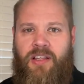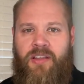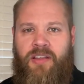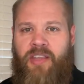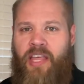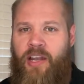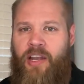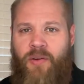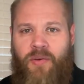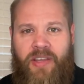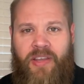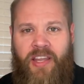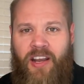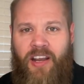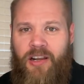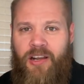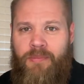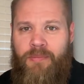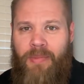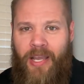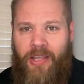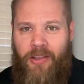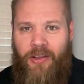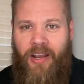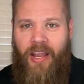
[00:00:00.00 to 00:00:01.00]
They don't care
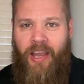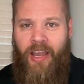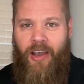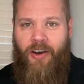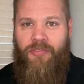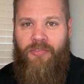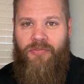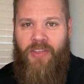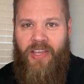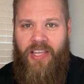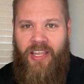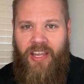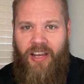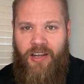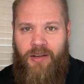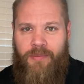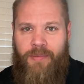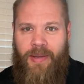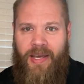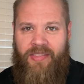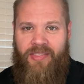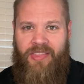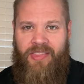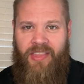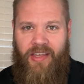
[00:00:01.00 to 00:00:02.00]
about your health, they care
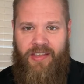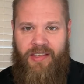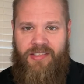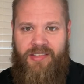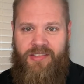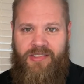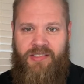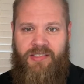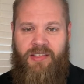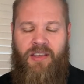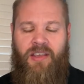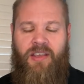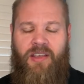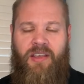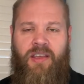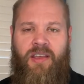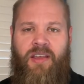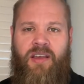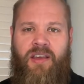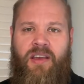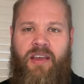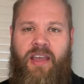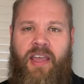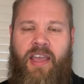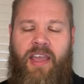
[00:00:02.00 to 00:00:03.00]
about this.
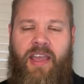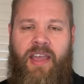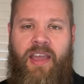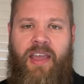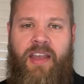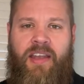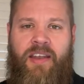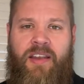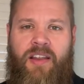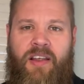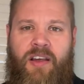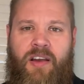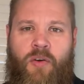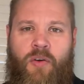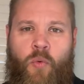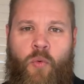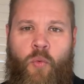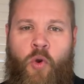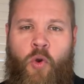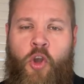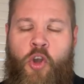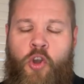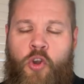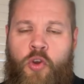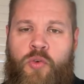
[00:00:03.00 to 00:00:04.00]
And
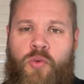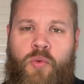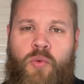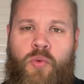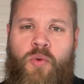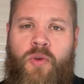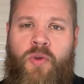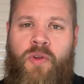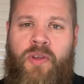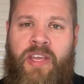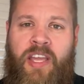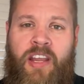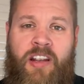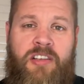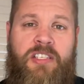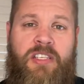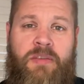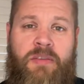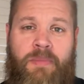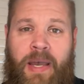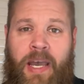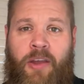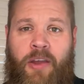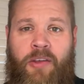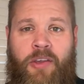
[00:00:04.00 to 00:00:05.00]
who cares
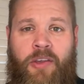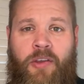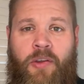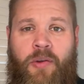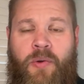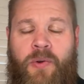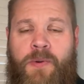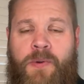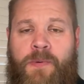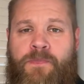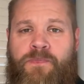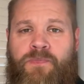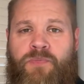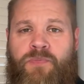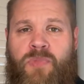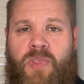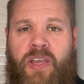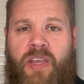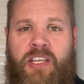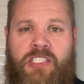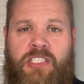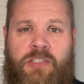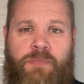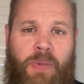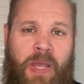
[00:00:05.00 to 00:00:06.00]
about you
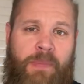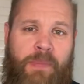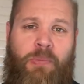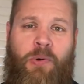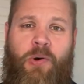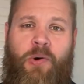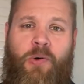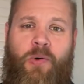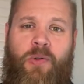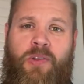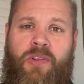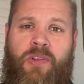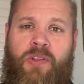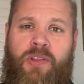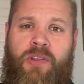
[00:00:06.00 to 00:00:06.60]
is people